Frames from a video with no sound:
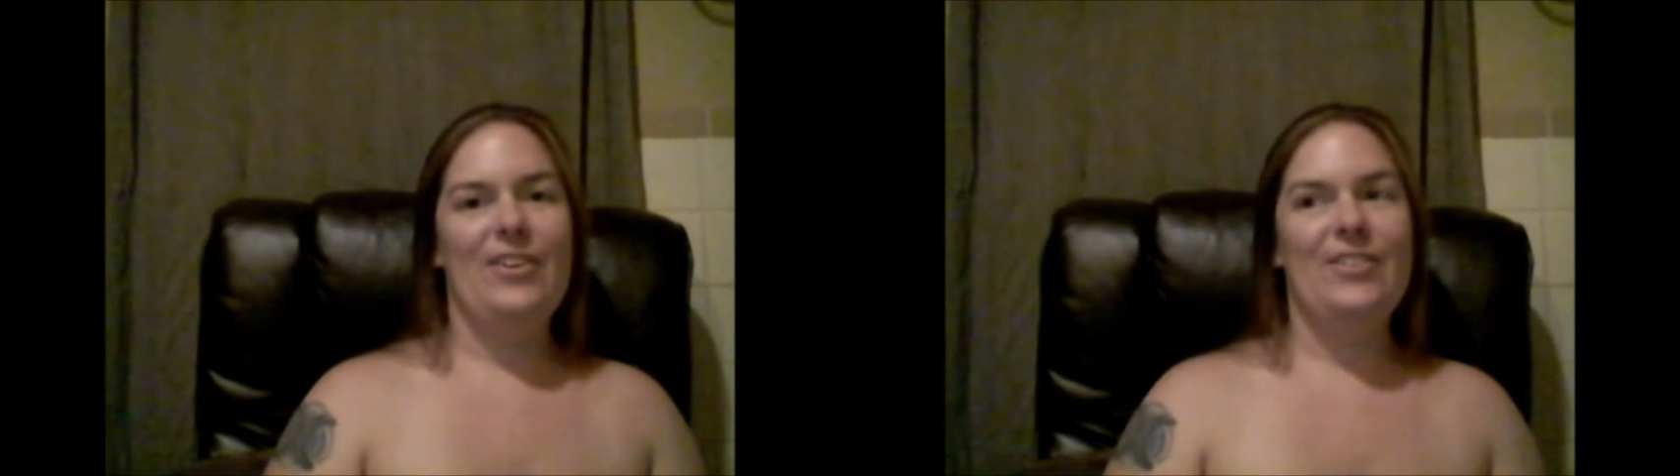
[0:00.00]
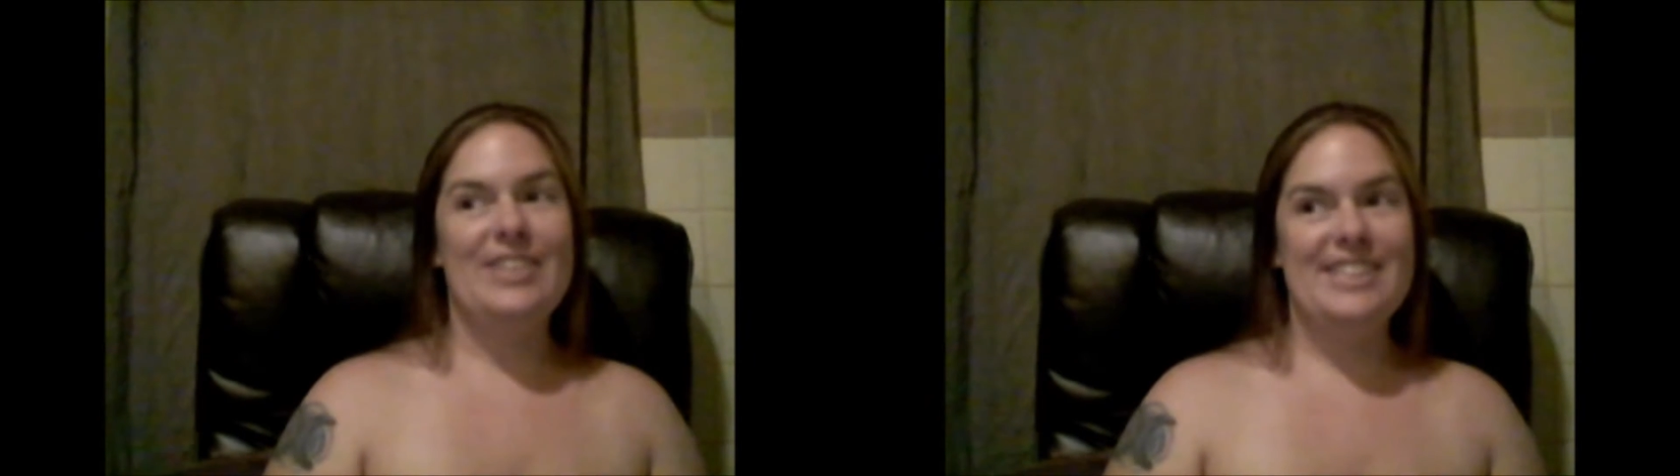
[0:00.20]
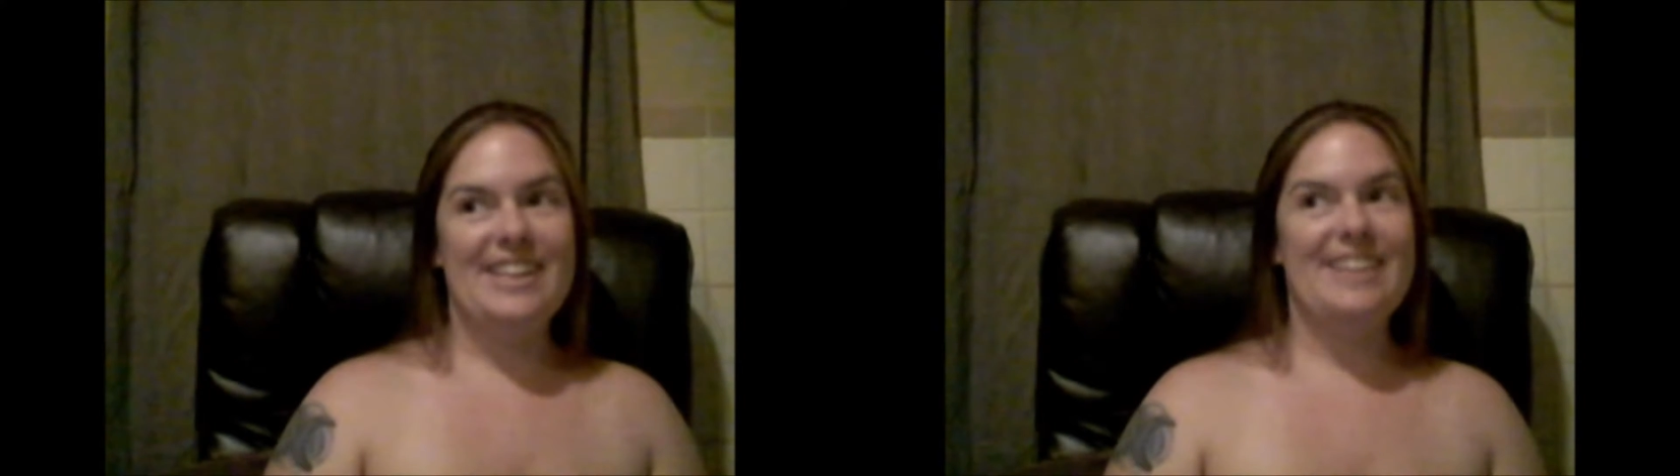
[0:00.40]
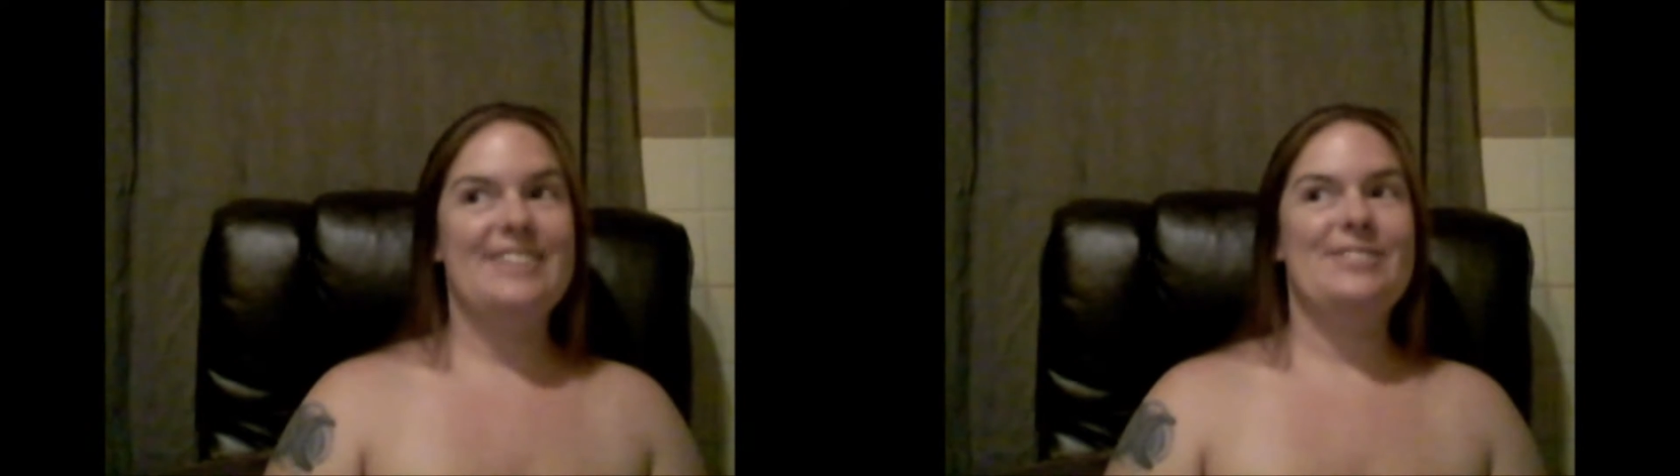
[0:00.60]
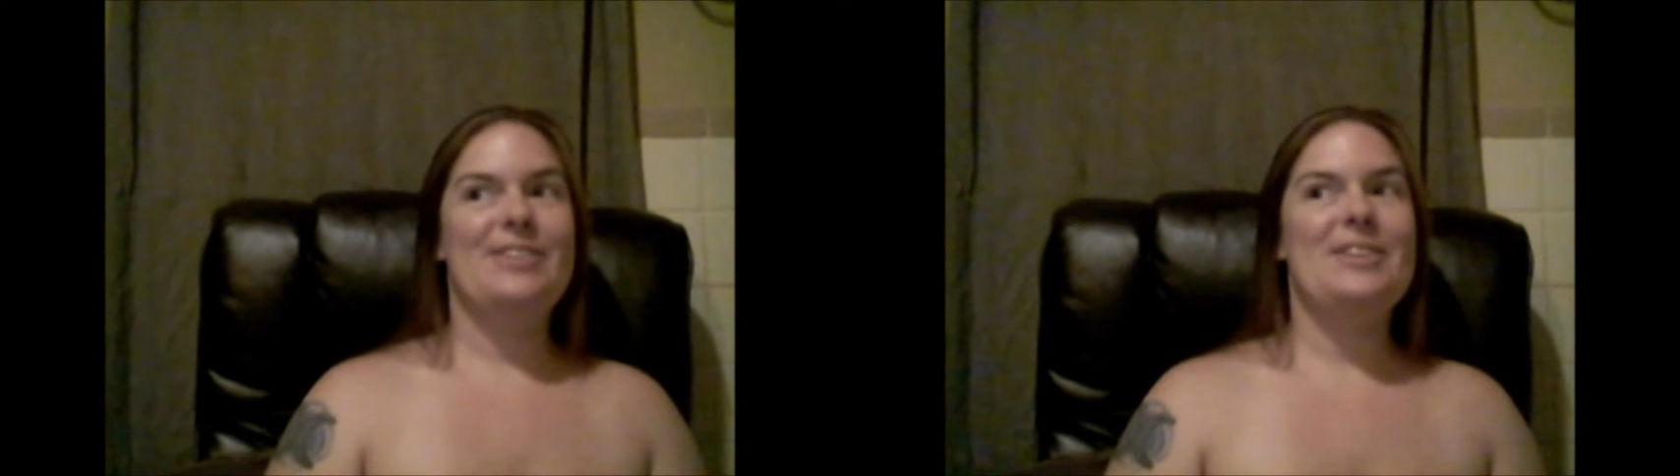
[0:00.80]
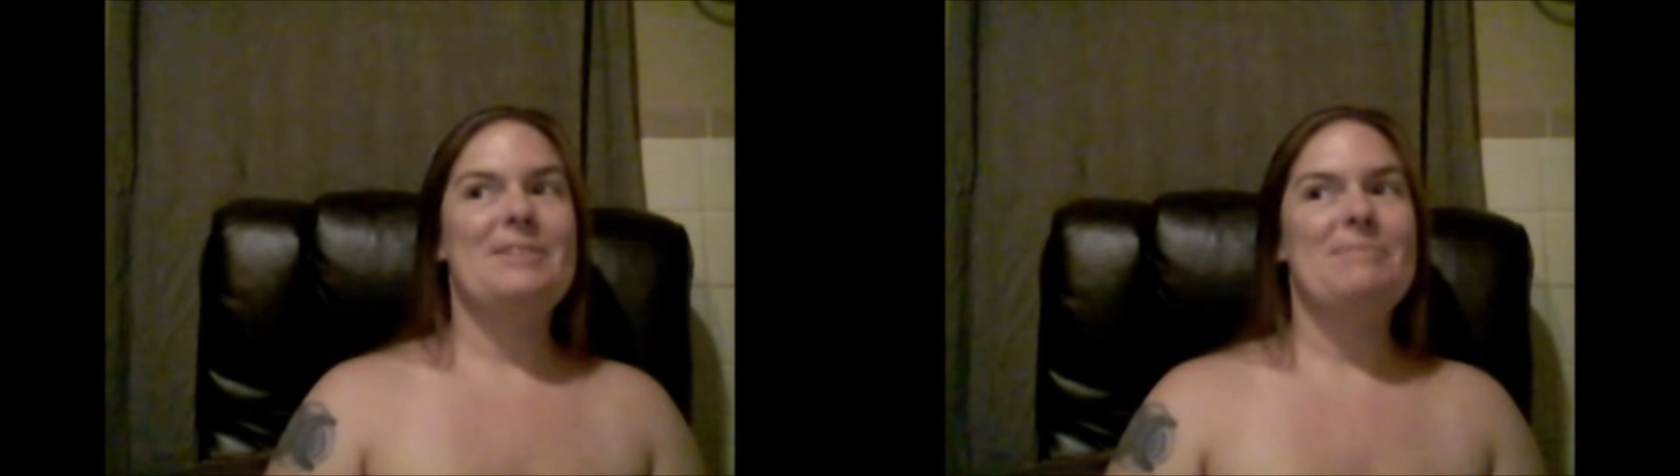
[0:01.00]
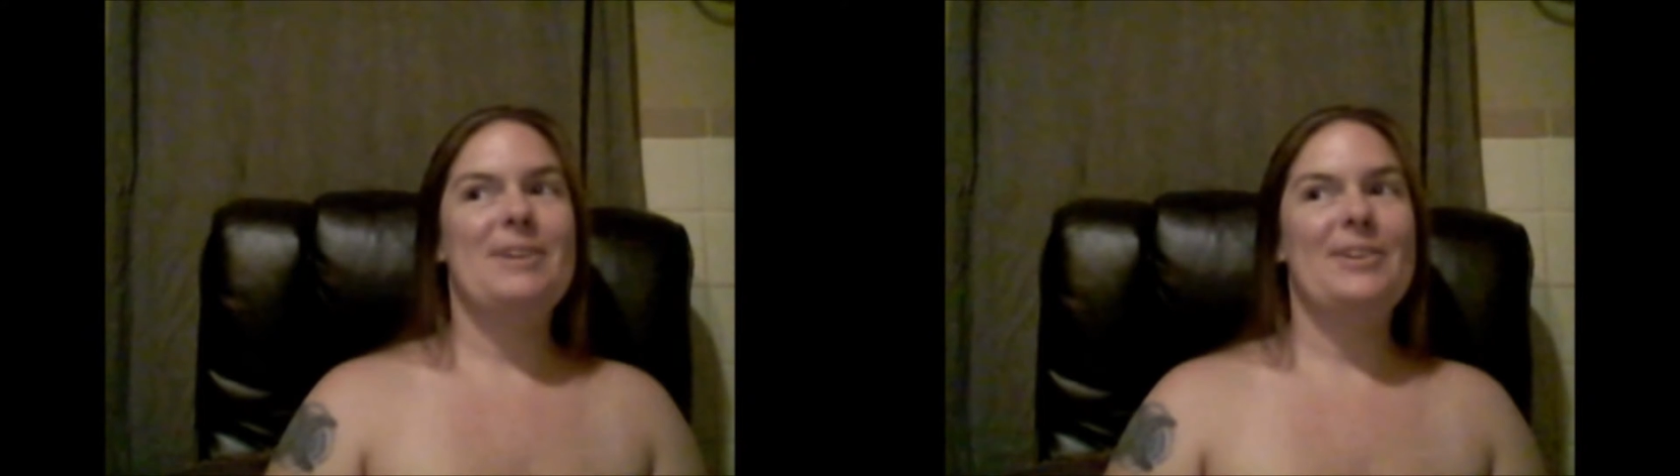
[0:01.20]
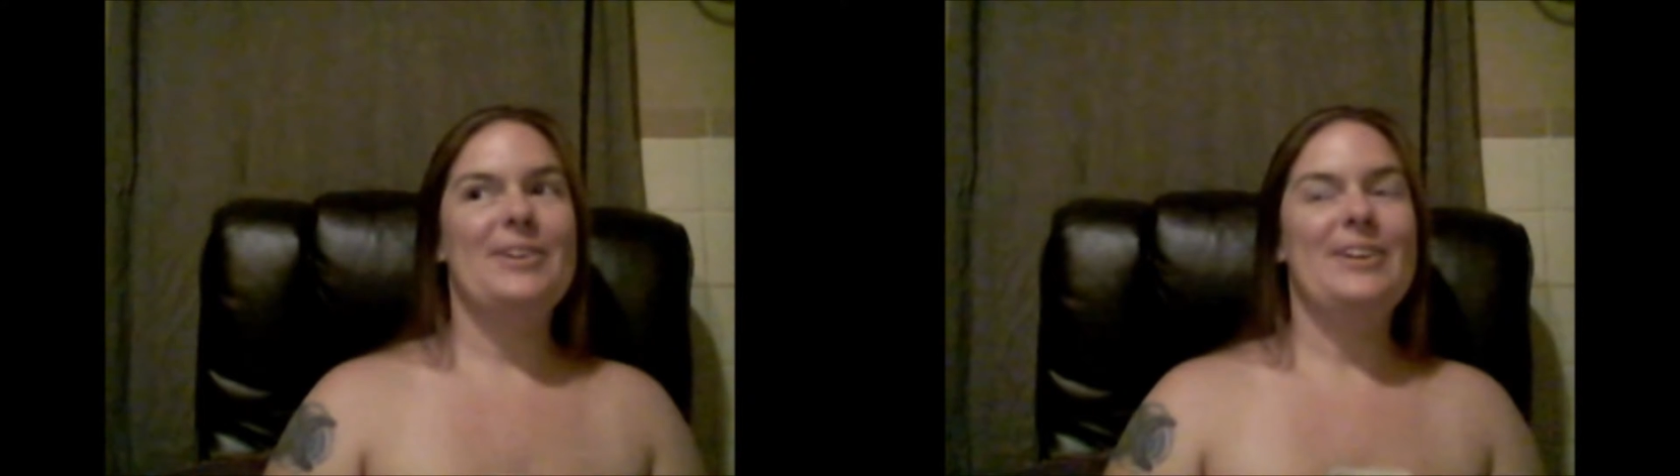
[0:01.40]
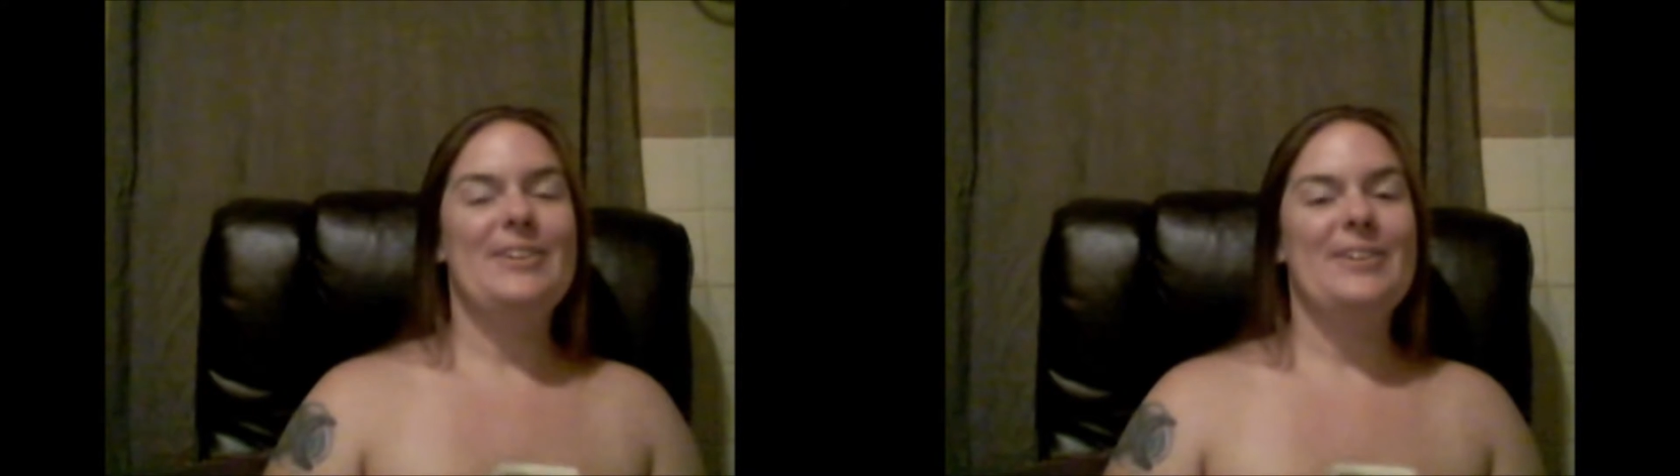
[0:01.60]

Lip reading: we stand in front of the mirror here